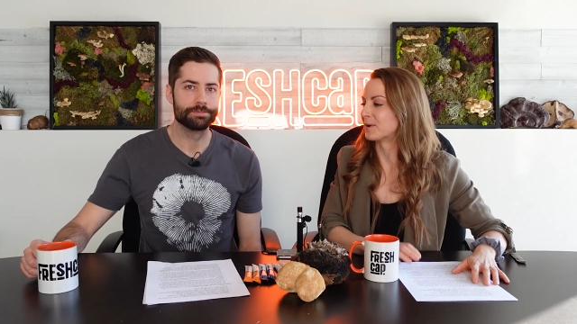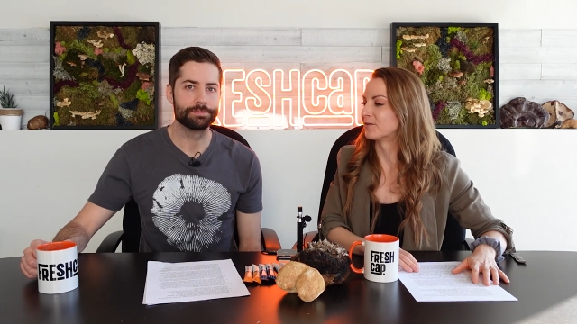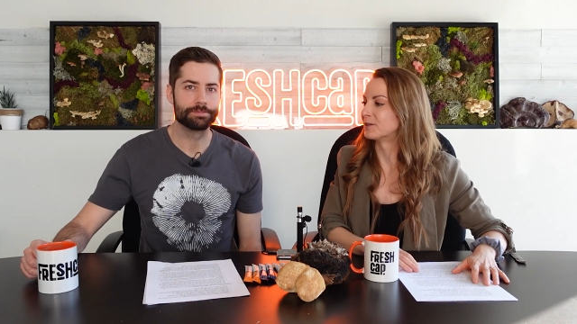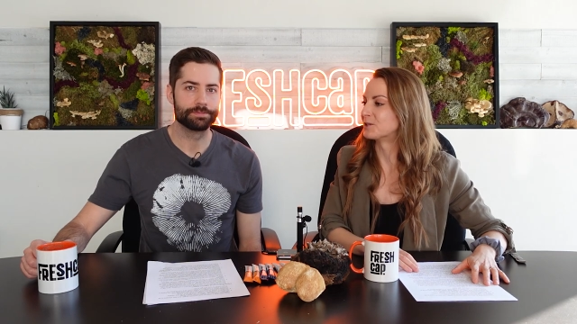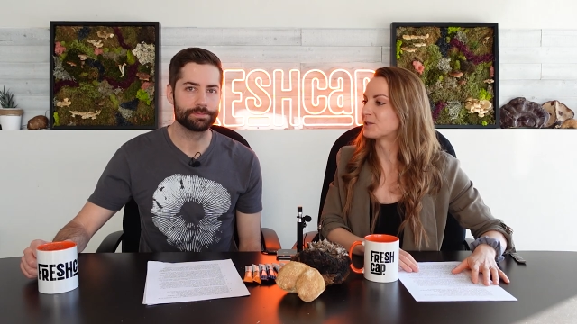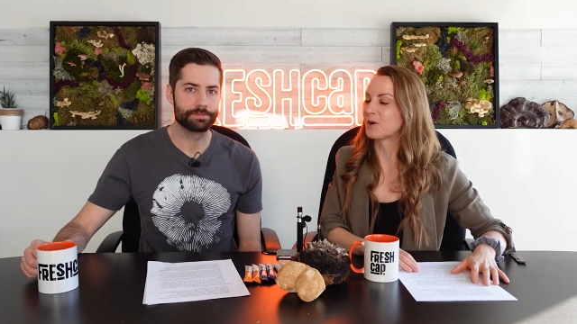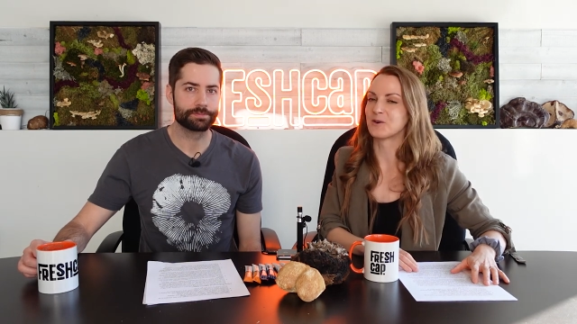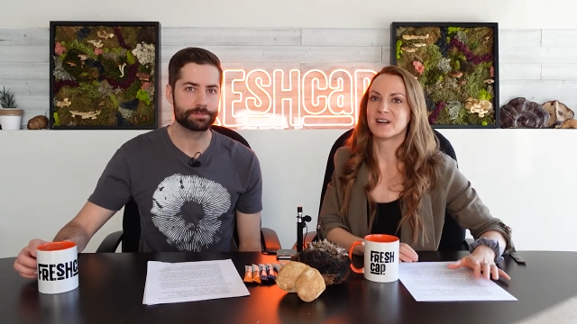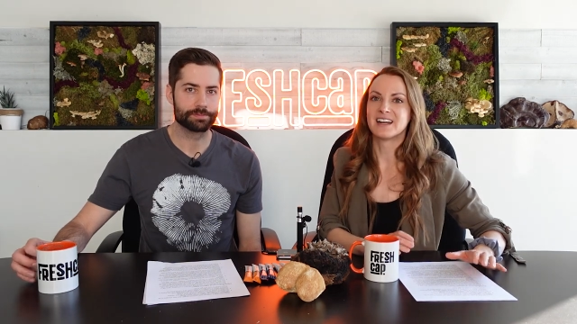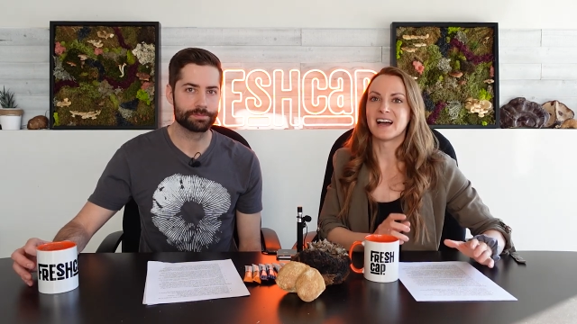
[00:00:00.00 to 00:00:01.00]
Speaker 1: beverage.
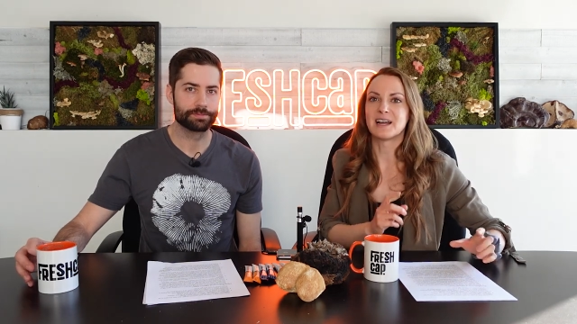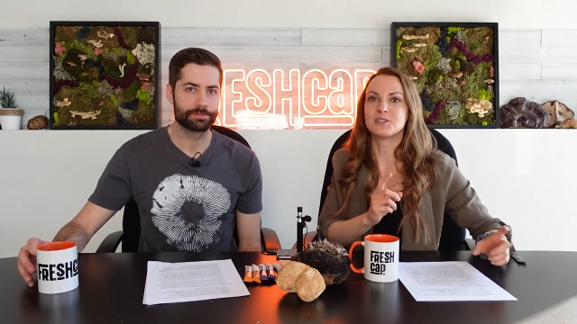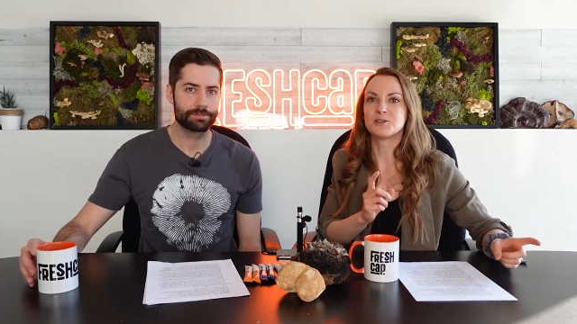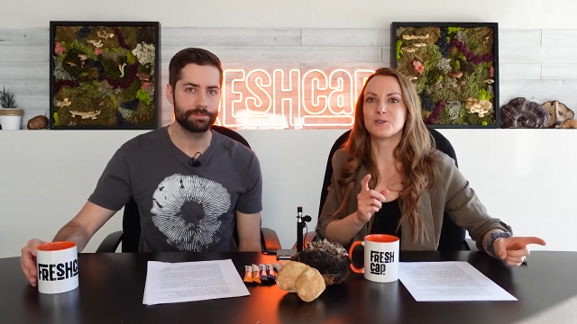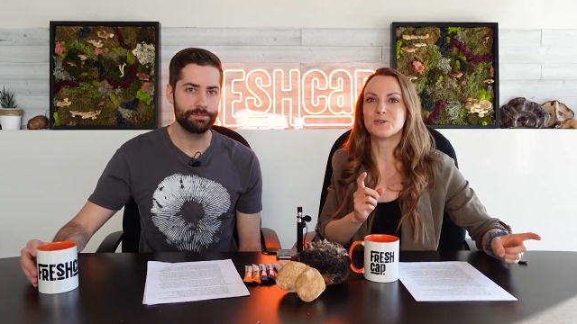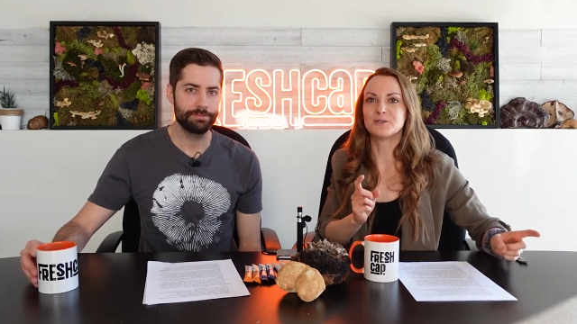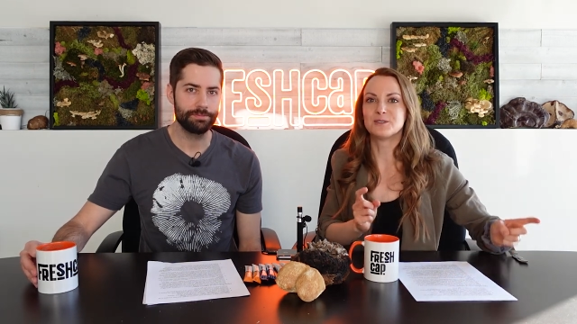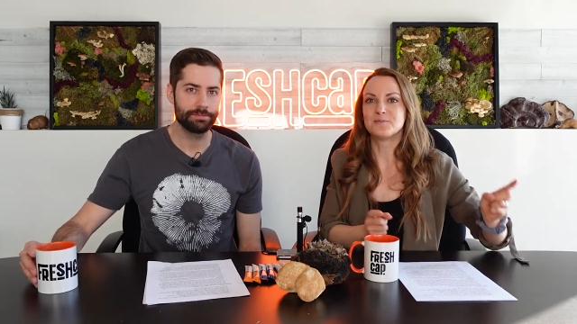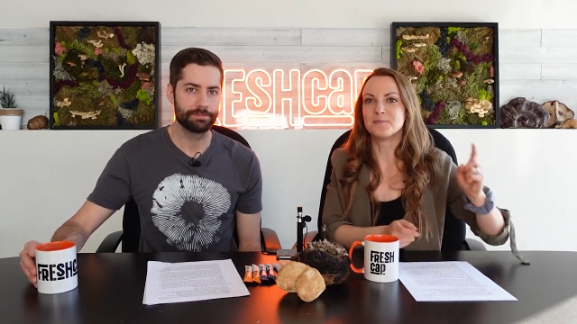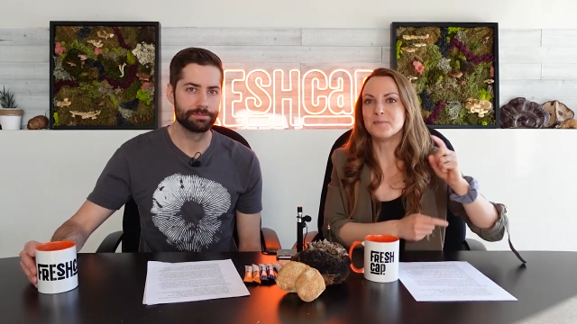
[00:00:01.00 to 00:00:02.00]
So I do
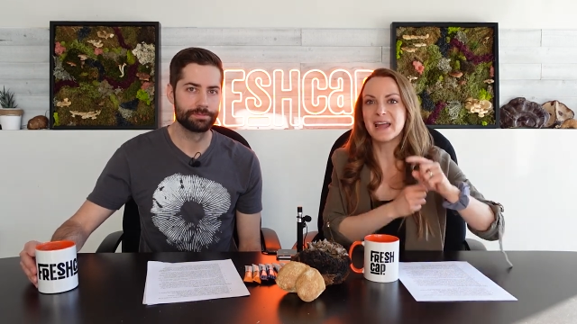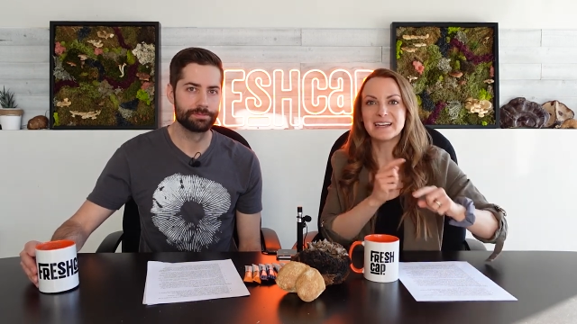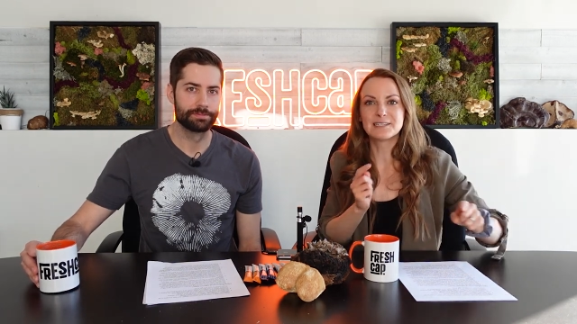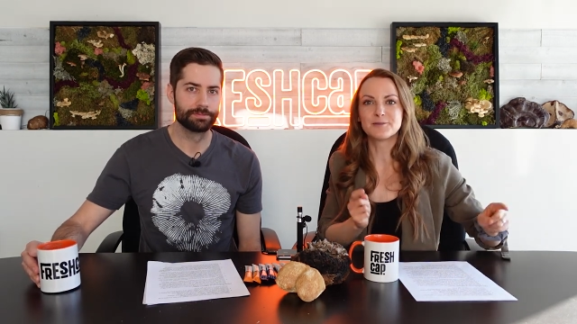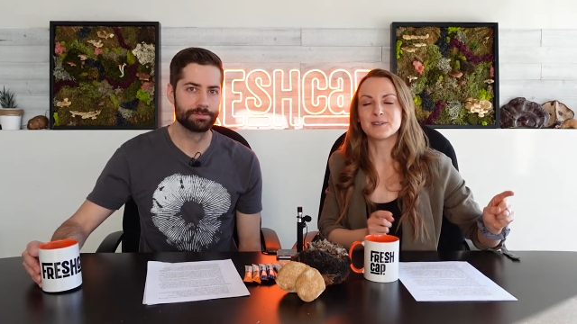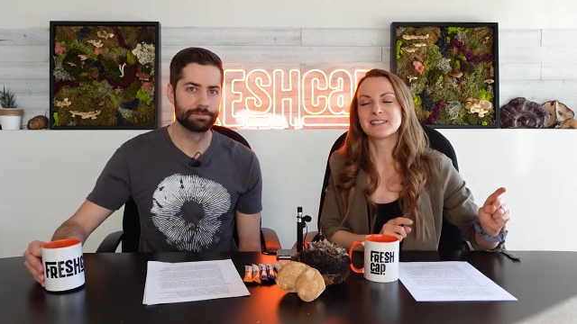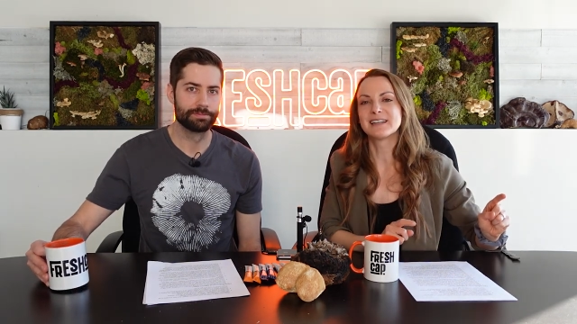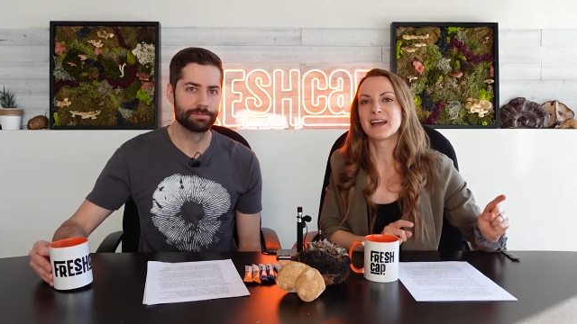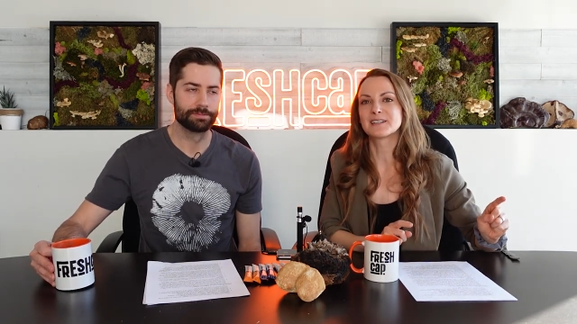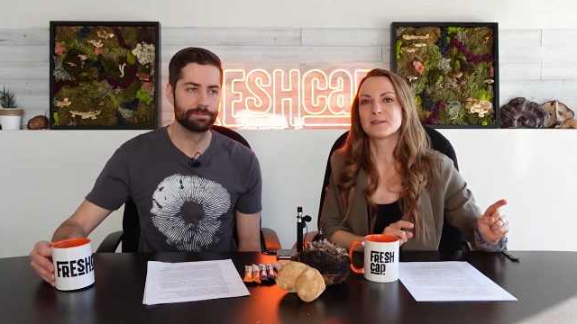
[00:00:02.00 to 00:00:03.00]
make different
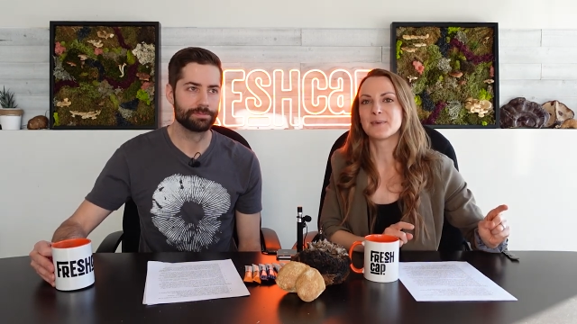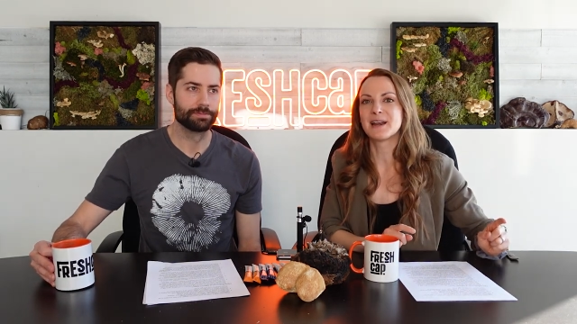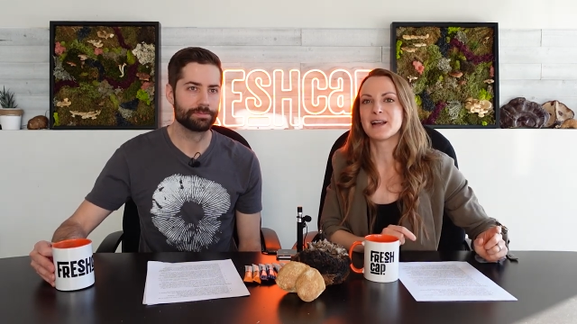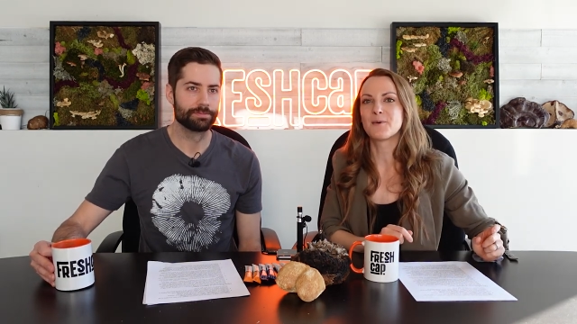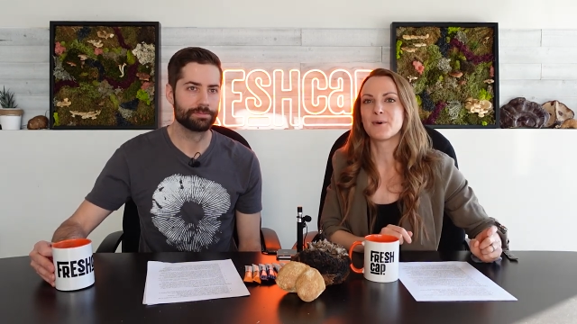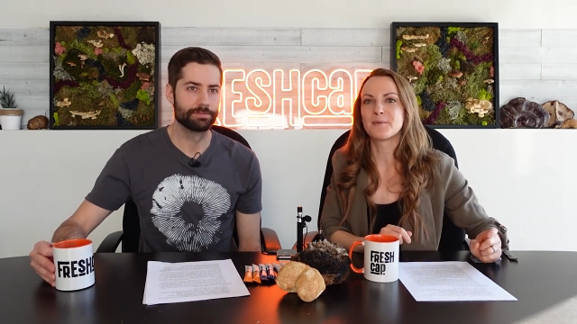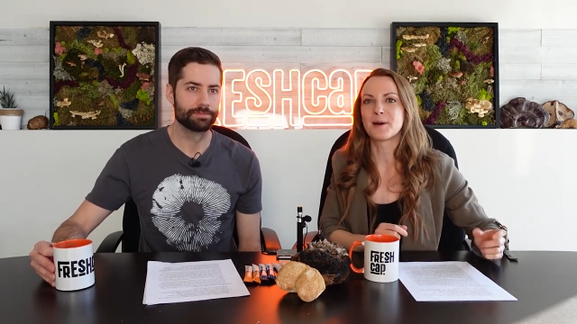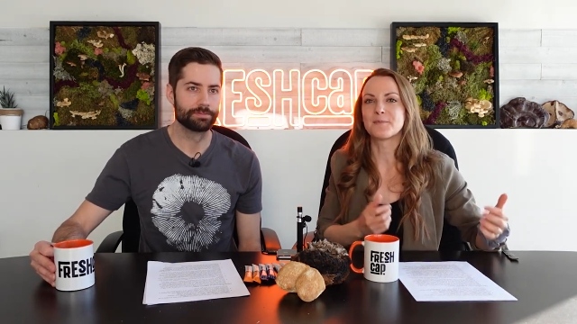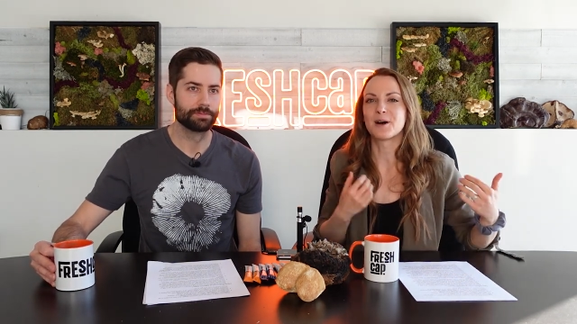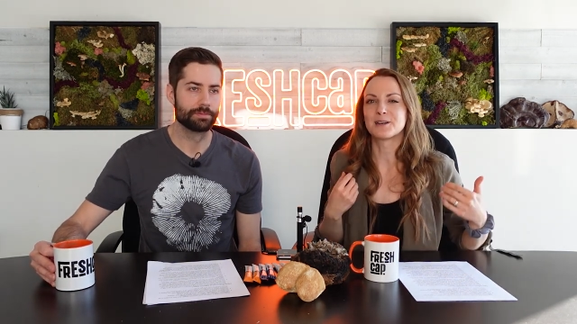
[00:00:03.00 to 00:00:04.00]
stacks depending on what
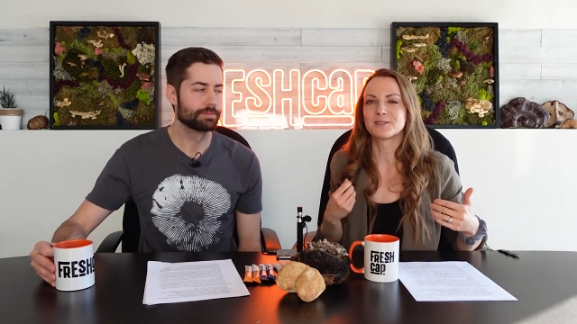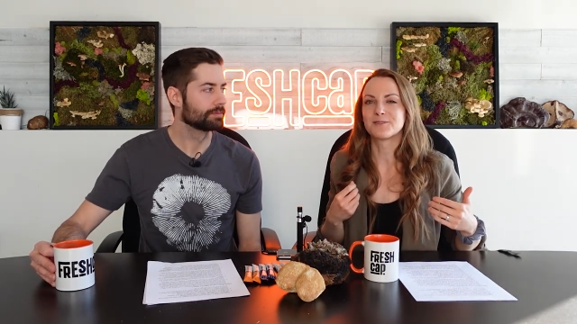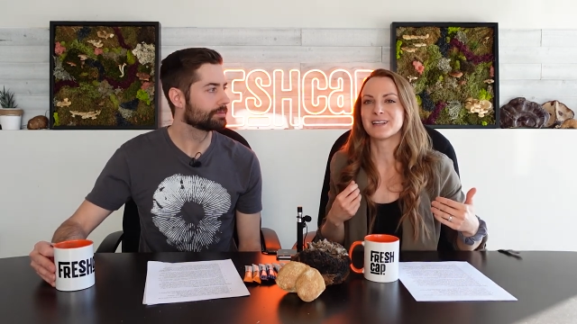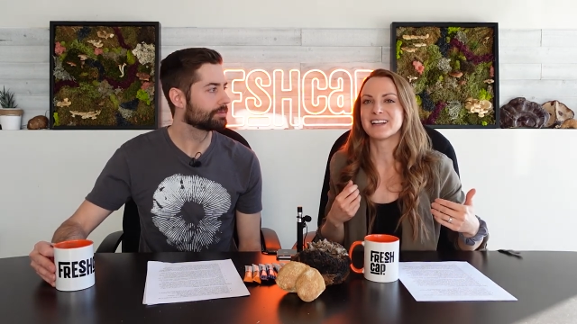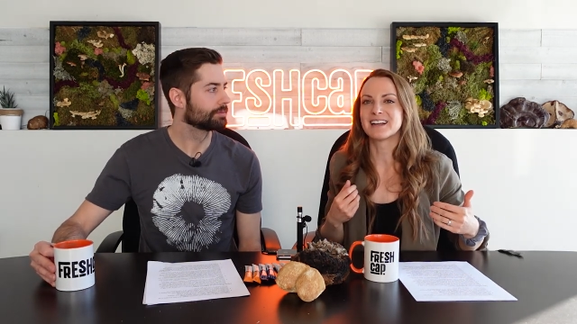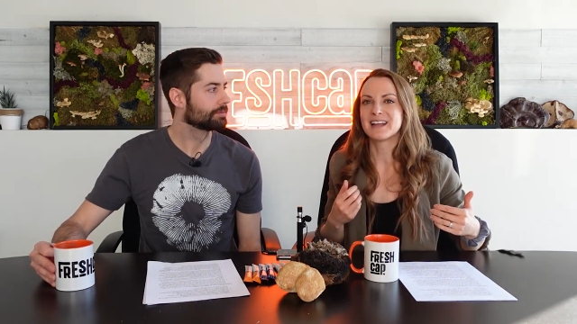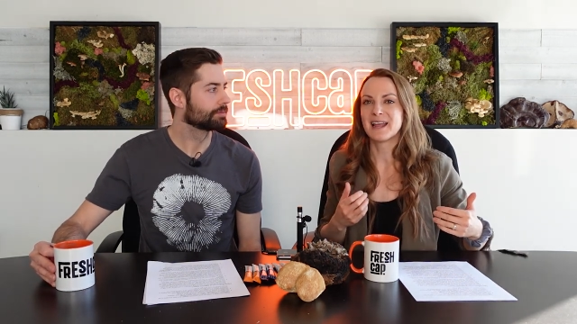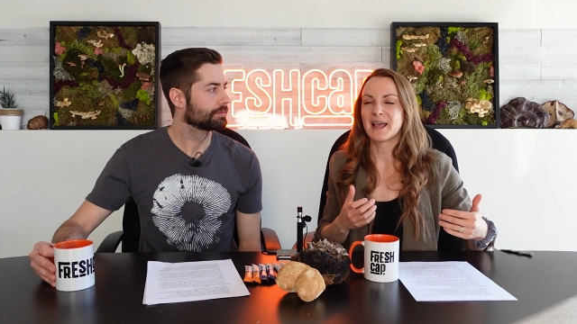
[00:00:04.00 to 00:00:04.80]
my body's feeling